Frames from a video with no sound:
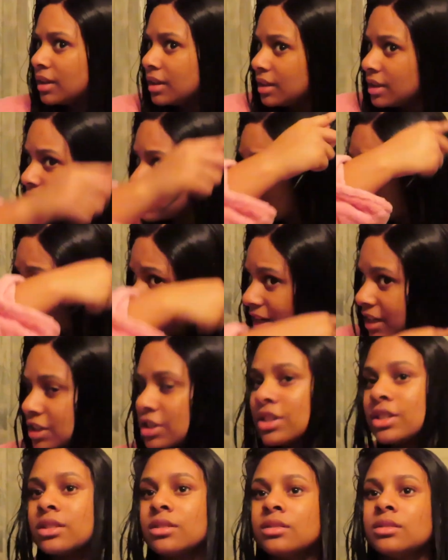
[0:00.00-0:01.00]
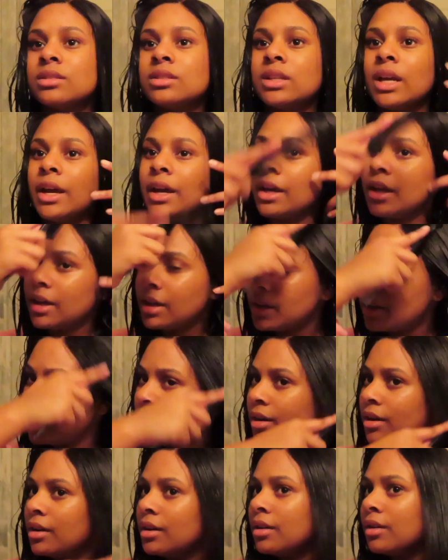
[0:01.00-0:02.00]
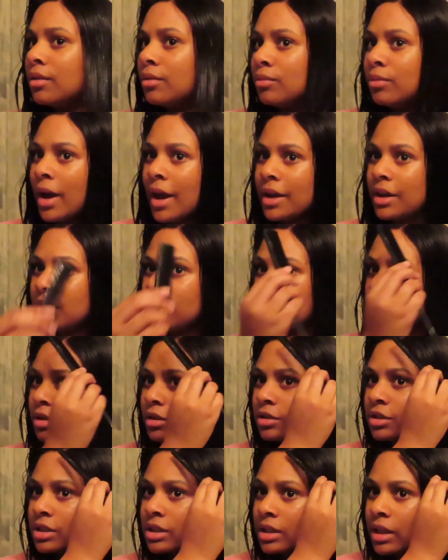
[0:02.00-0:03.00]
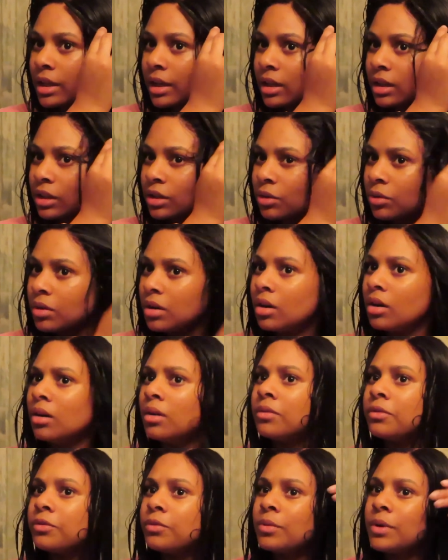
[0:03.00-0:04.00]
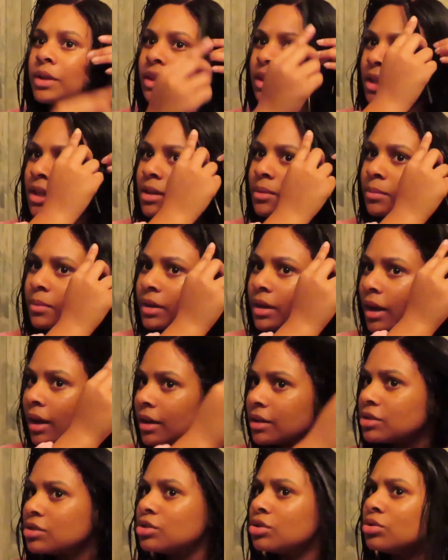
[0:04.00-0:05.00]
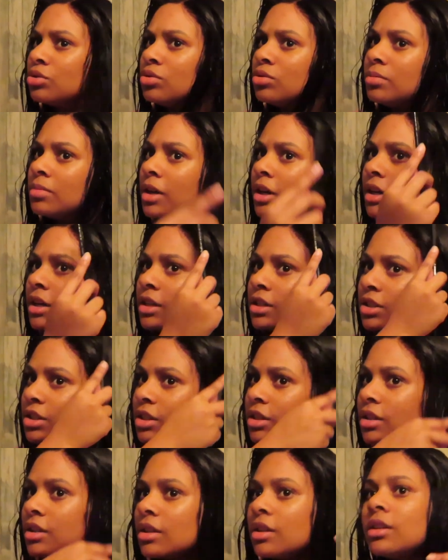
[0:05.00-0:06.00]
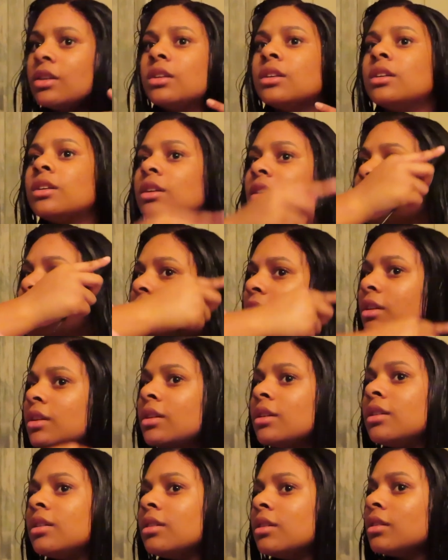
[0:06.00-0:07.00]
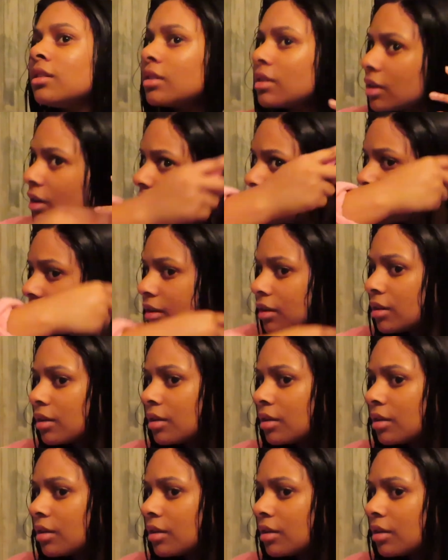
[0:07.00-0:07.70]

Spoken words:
this side is just gonna stay regular, just like a little oomph with it, but not too much. Okay.